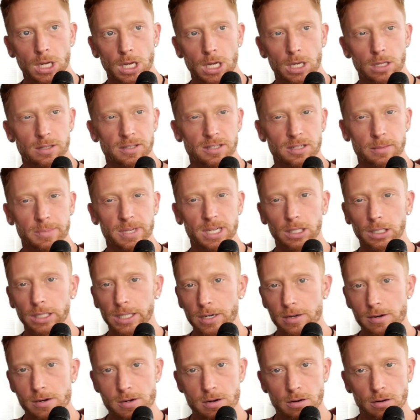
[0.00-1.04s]
this could be a
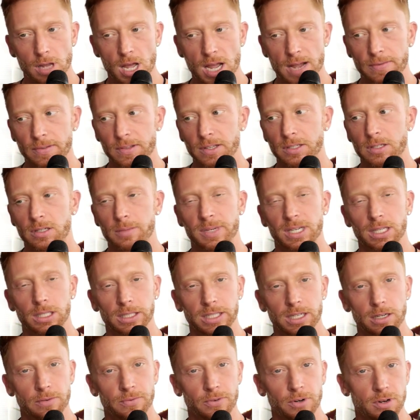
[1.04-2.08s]
leader in your life. This could be a
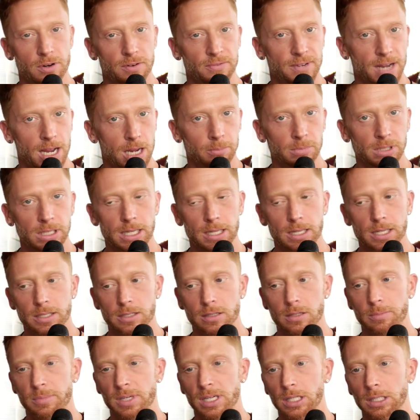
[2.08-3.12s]
leader for your family. This
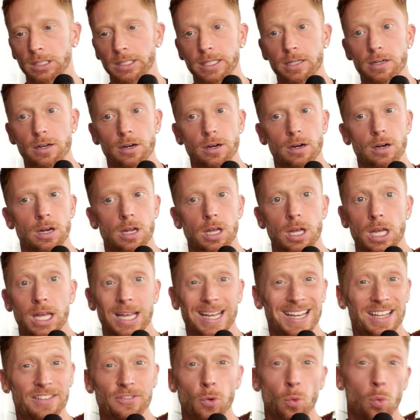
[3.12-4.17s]
could be a leader
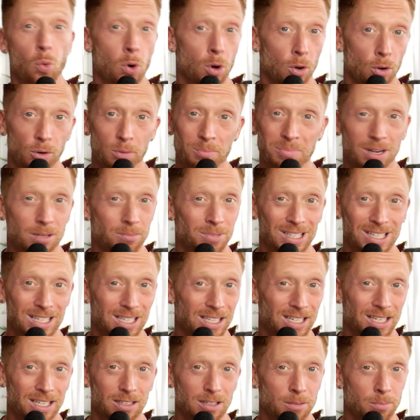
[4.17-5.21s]
in the world
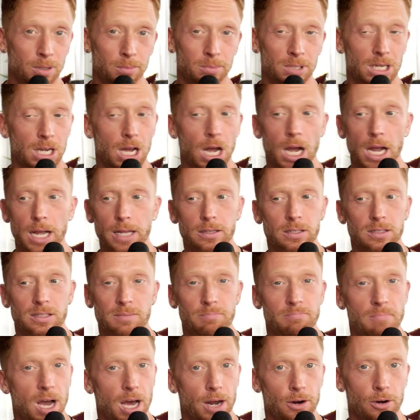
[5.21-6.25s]
publicly, in the public eye. It doesn't
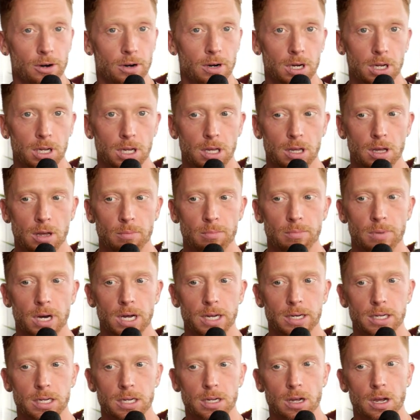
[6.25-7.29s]
matter.
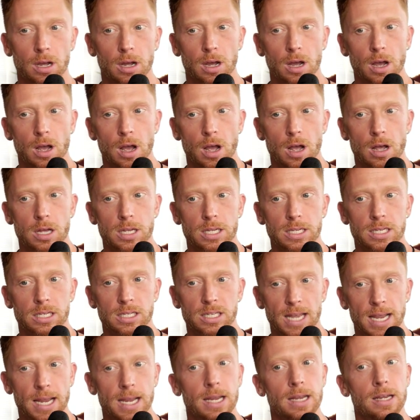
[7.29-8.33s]
But
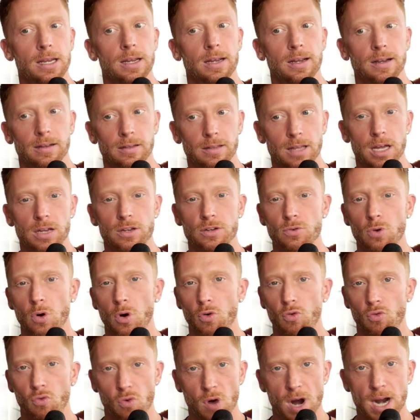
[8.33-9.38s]
saying that you are
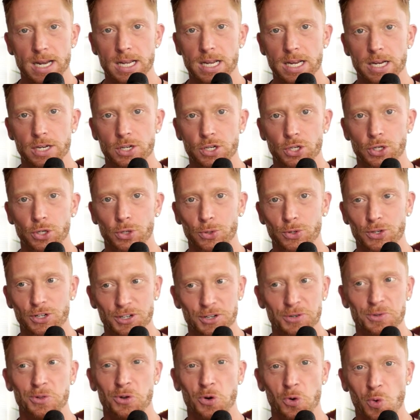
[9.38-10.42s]
ready to
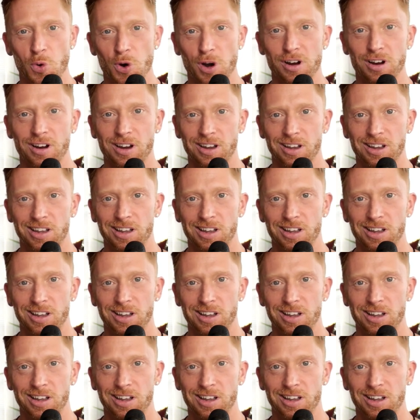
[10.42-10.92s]
do the work,